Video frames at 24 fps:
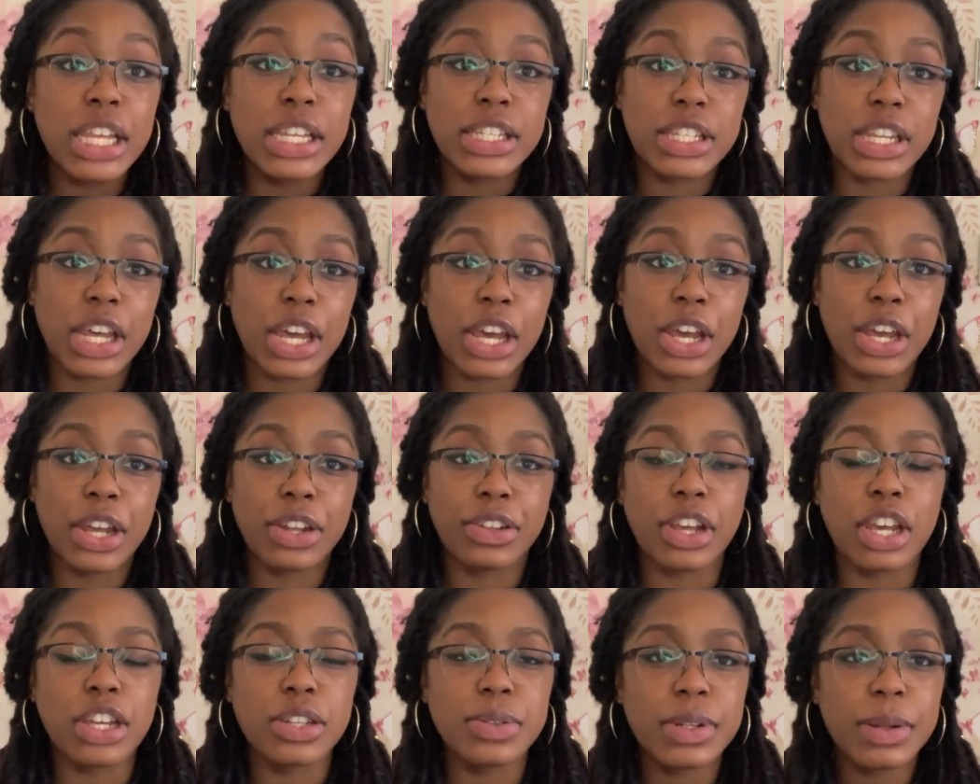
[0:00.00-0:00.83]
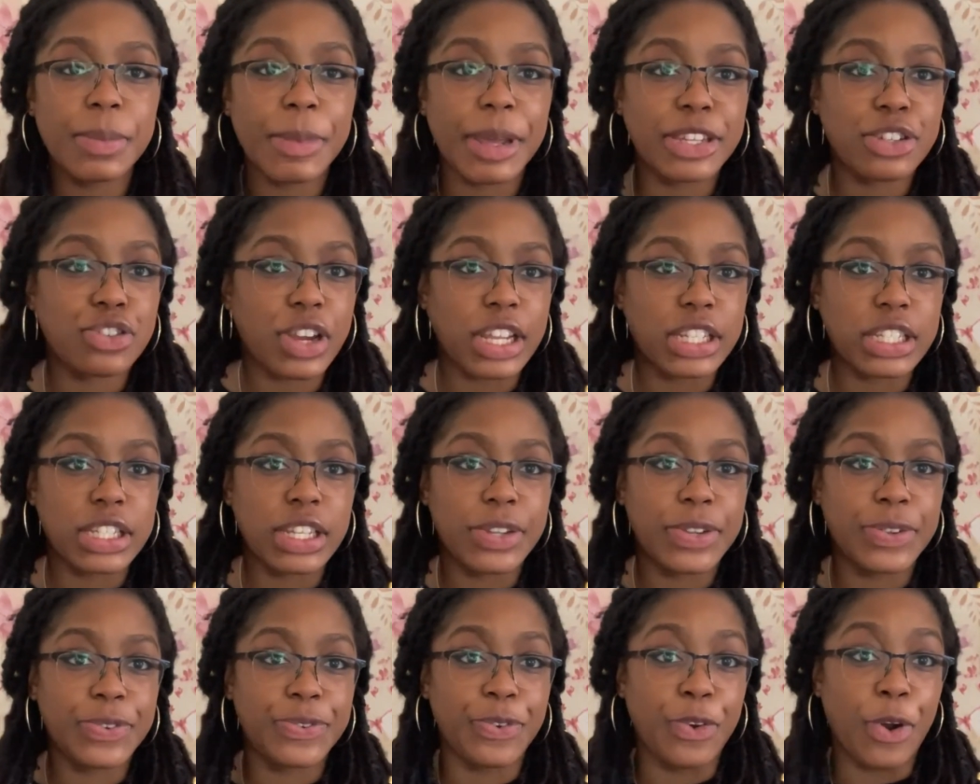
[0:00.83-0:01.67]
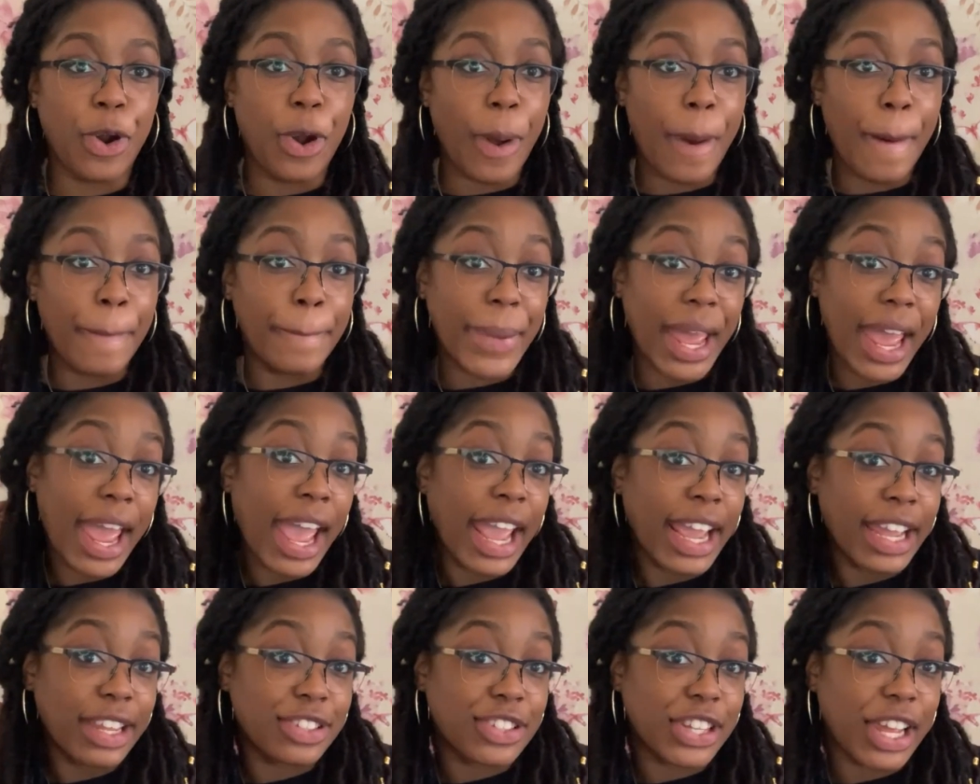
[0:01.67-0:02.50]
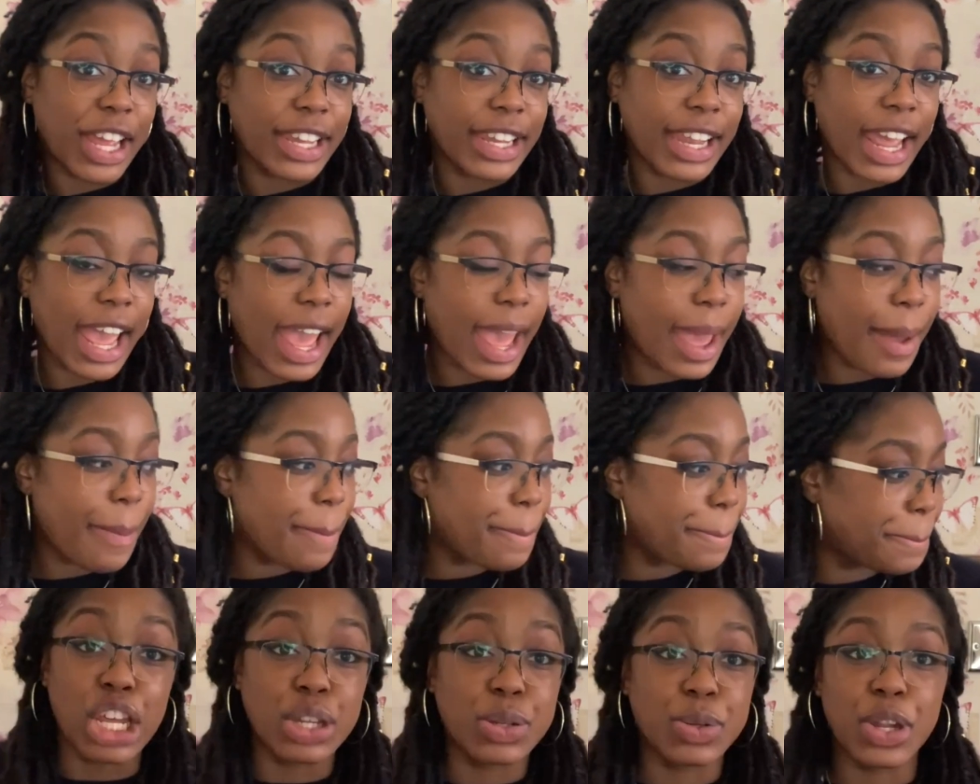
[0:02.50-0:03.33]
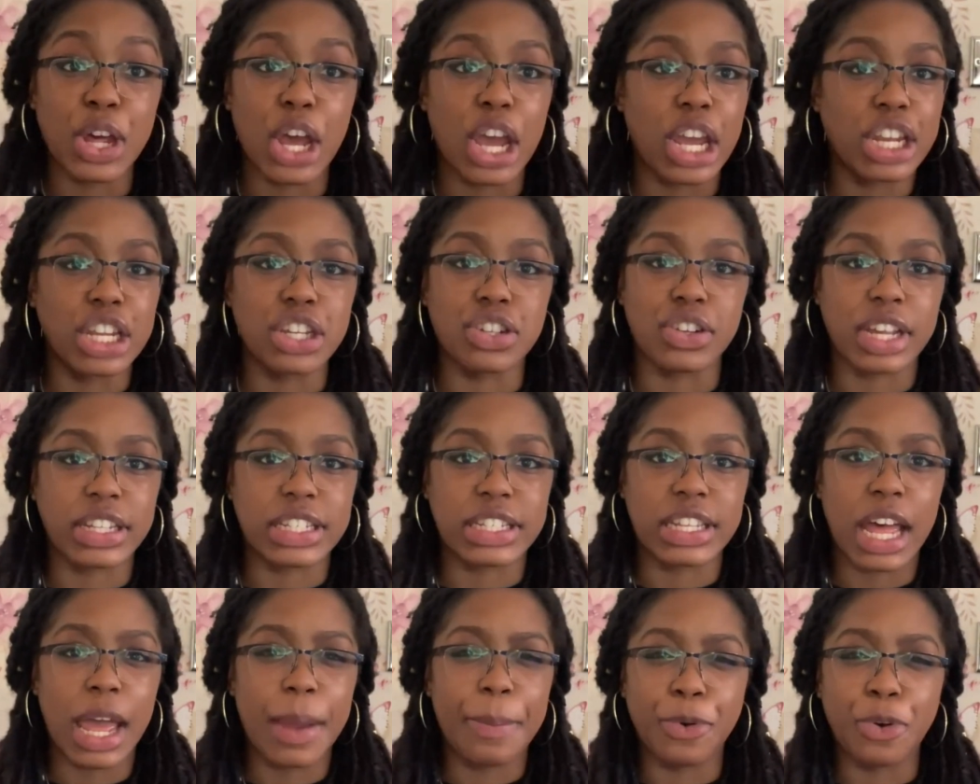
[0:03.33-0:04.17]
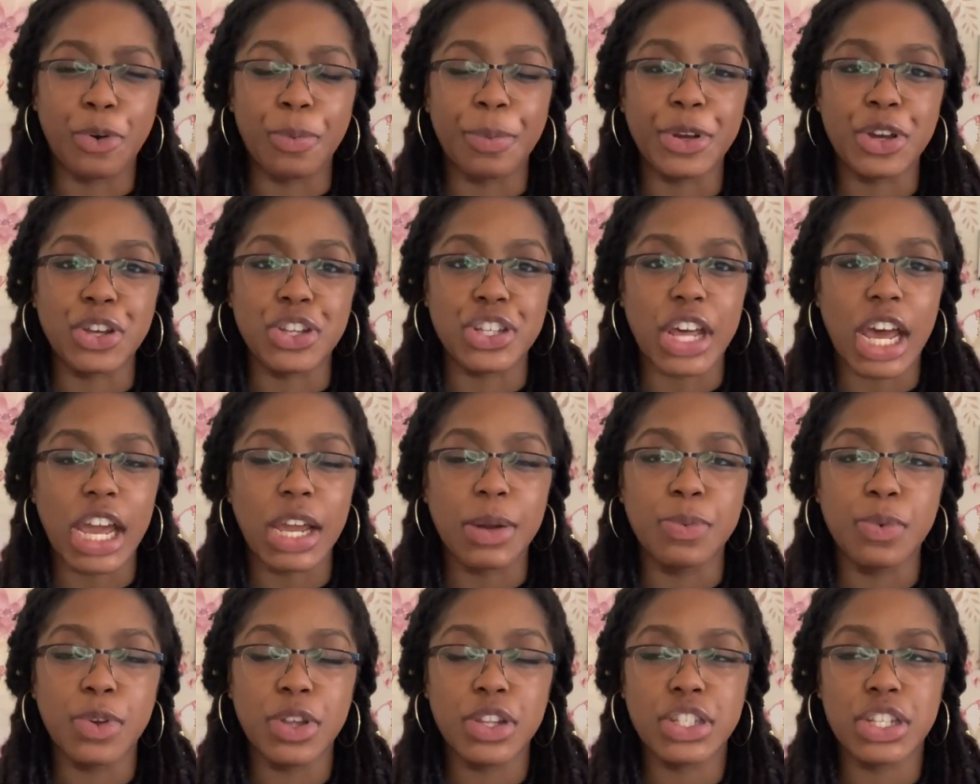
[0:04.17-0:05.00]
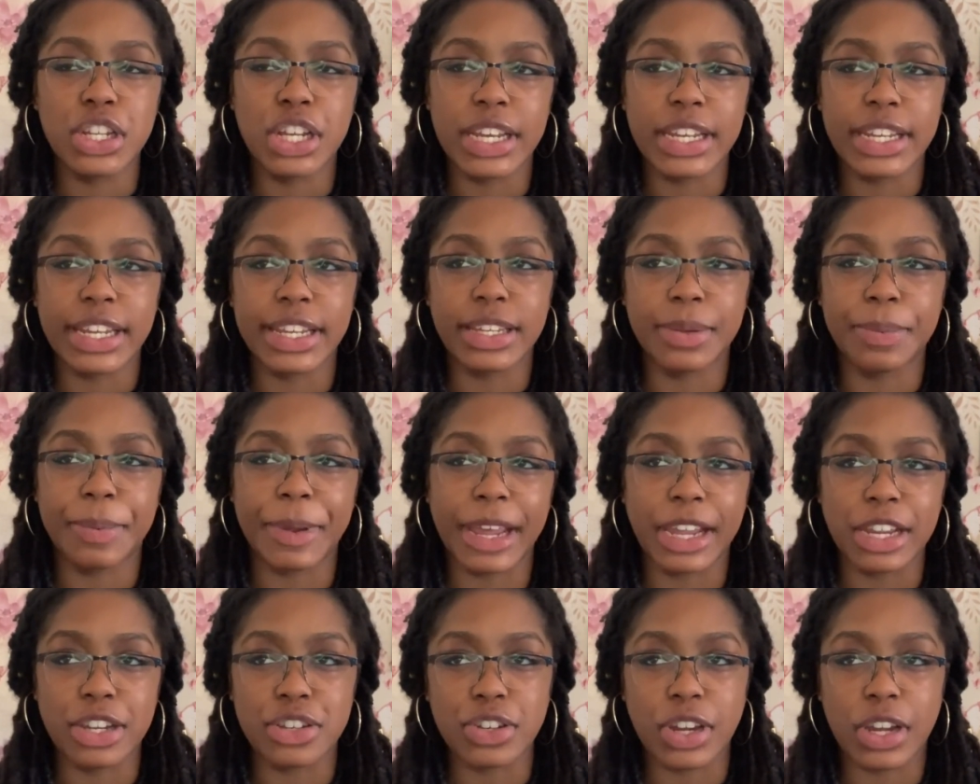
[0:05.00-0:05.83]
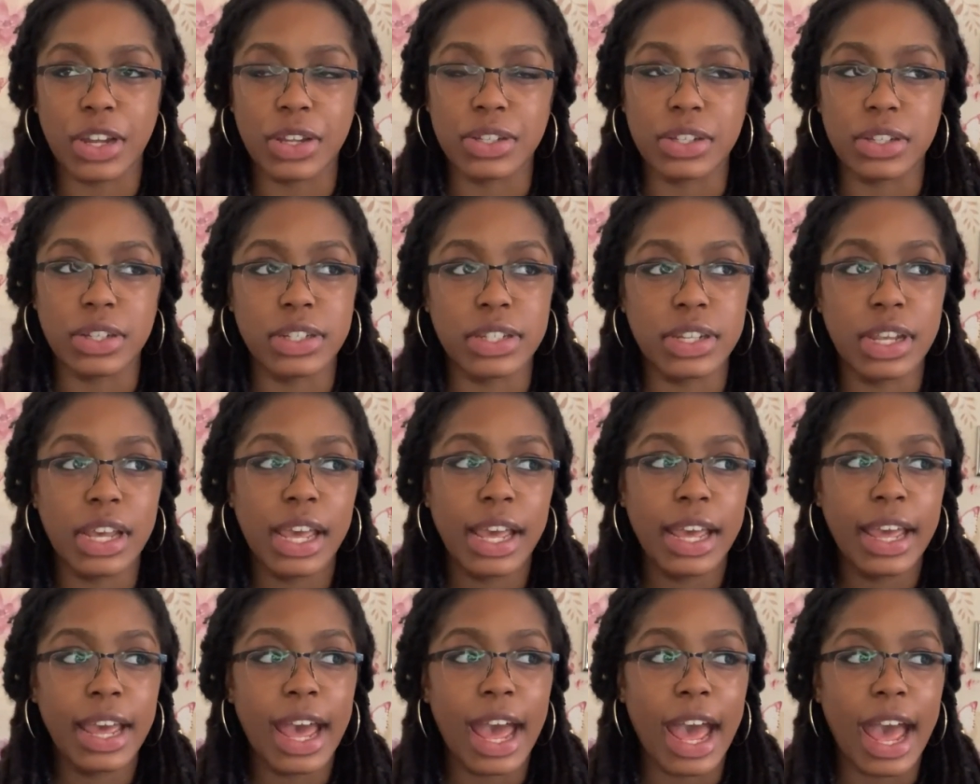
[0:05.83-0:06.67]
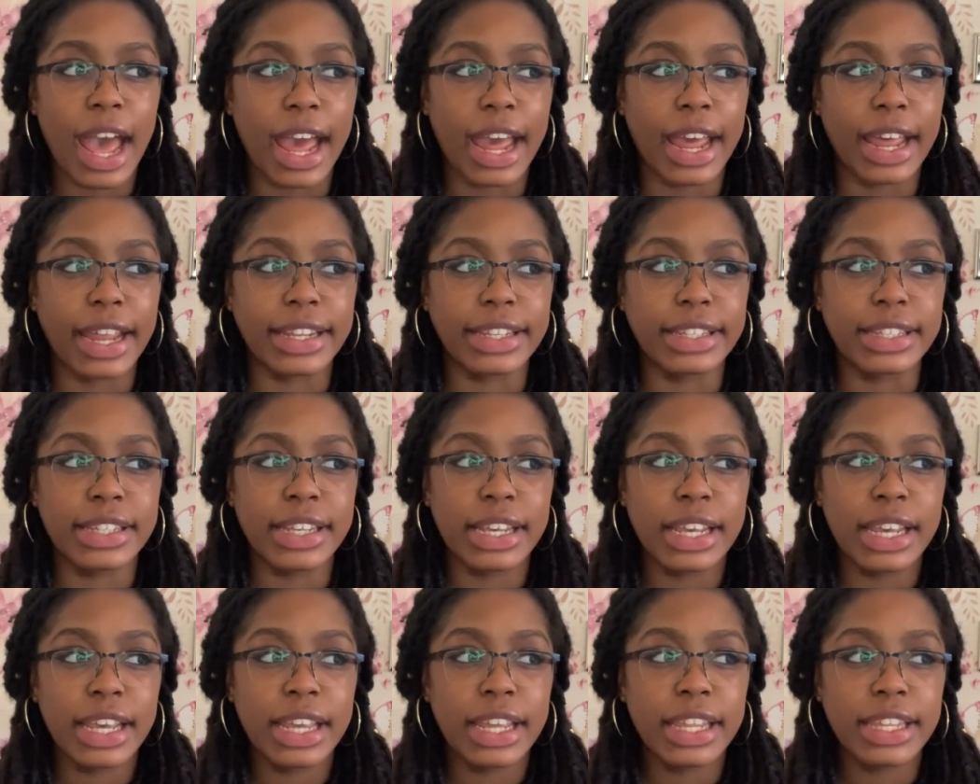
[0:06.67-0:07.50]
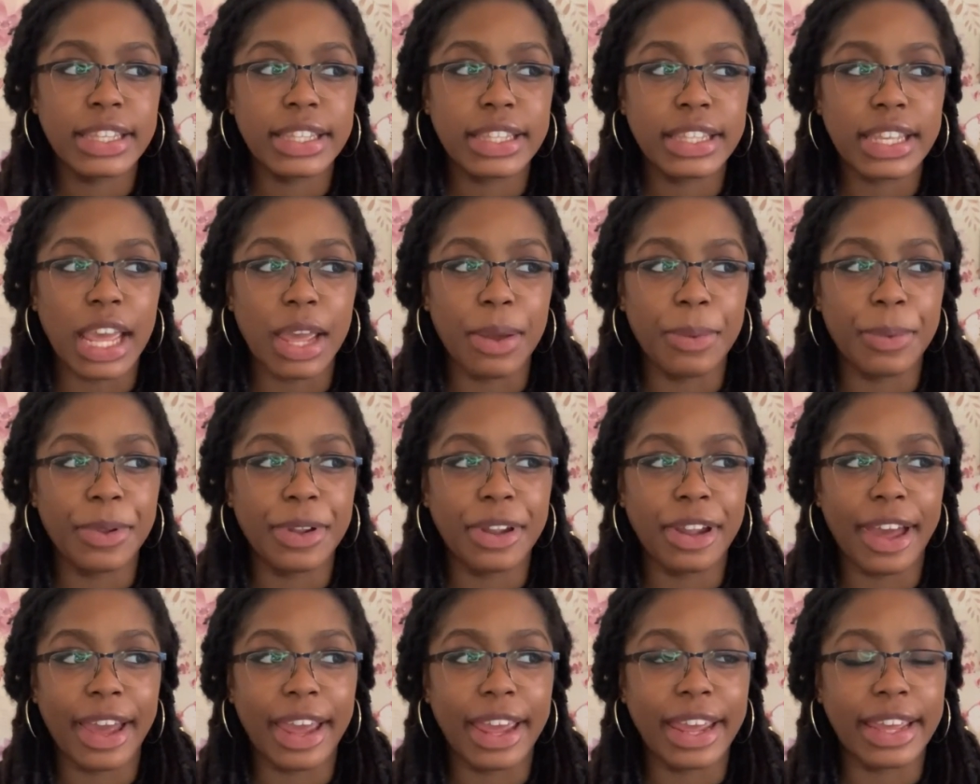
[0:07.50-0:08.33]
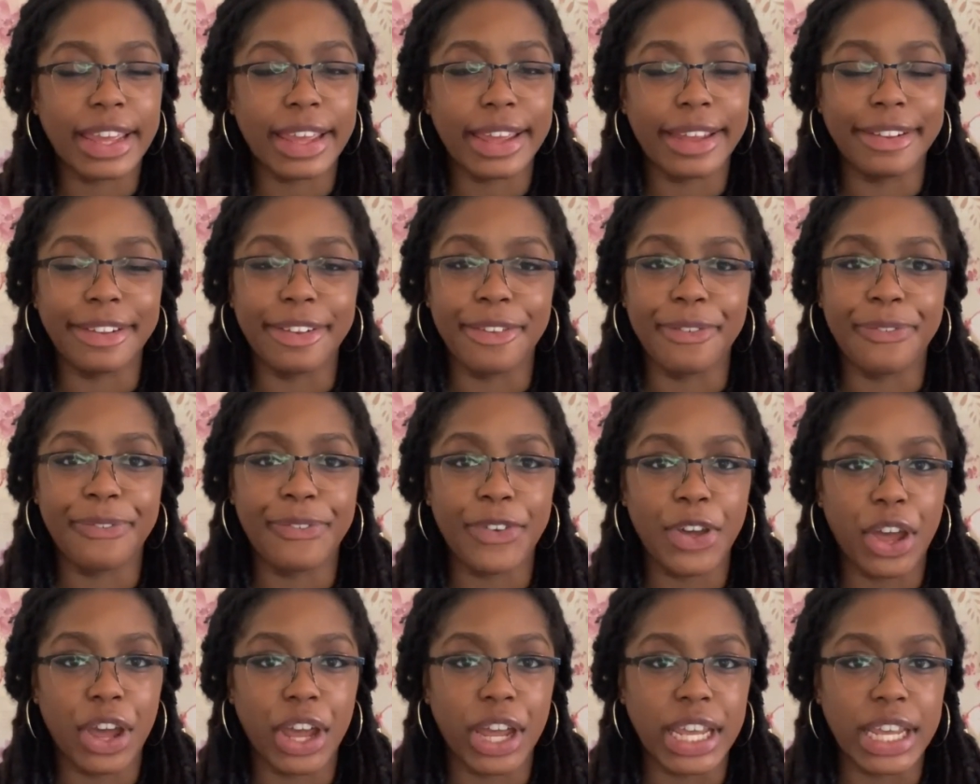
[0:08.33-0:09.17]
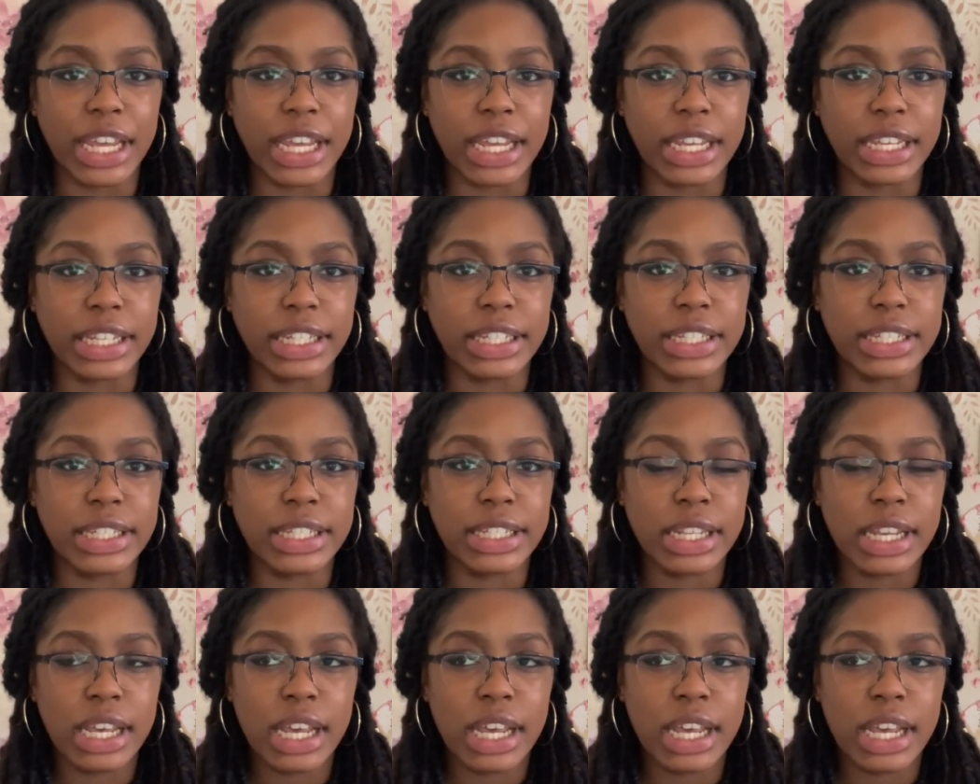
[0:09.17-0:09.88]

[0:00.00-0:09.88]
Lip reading: So those were the men's trousers from H&M. These were the only trousers that I bought because I was looking at the baggy trousers and they were like in the 30s.